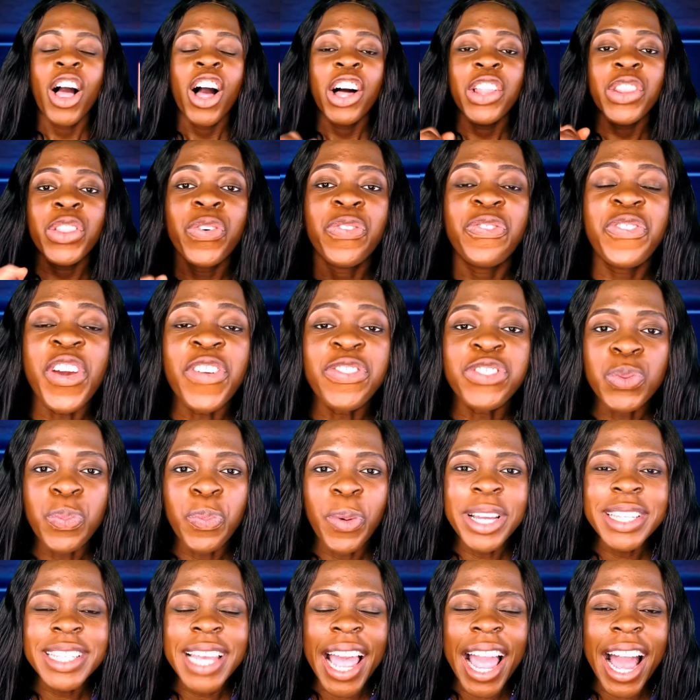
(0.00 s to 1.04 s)
the
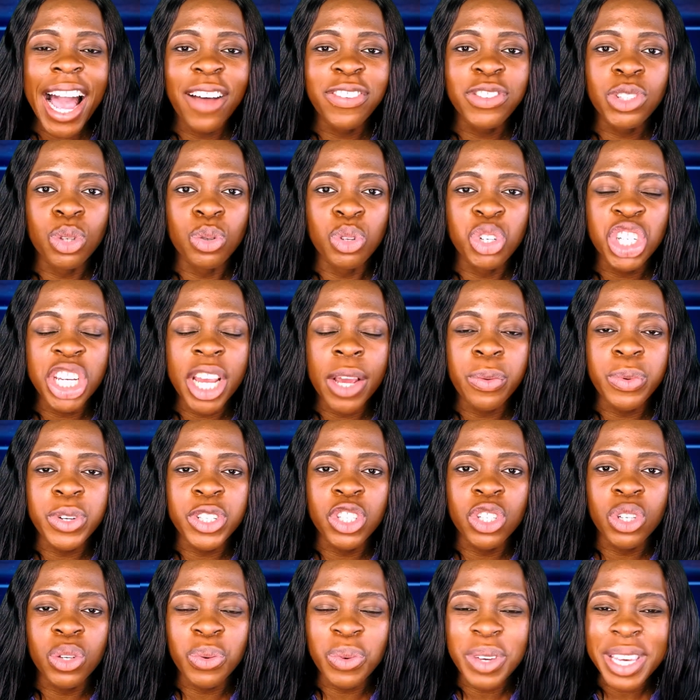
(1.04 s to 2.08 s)
point I have to share
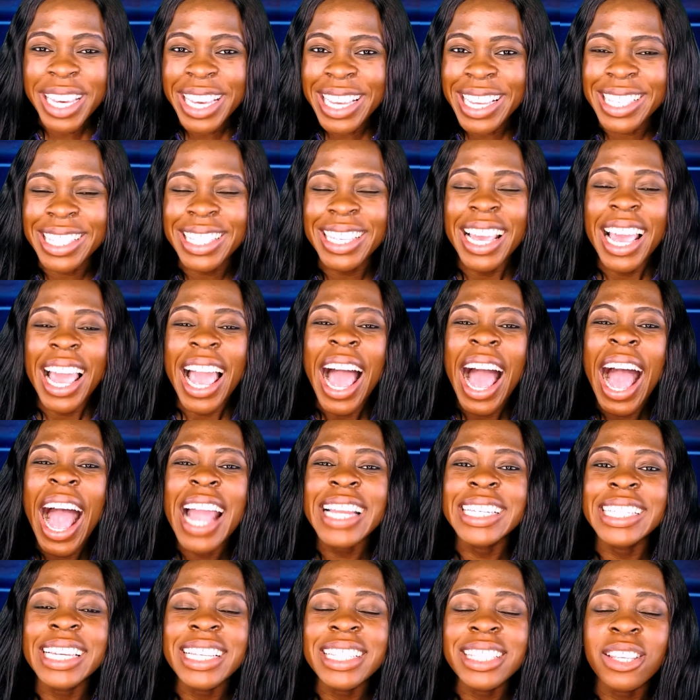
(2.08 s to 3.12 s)
with you is
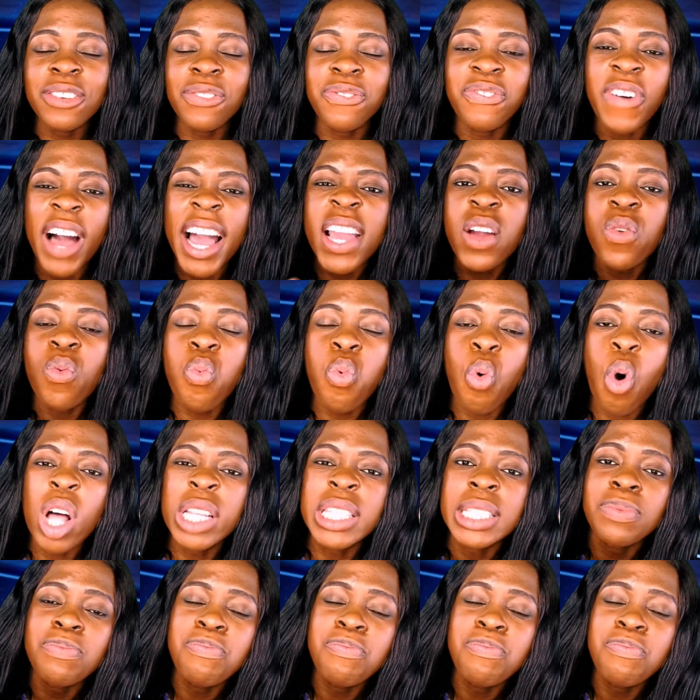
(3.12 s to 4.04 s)
identify what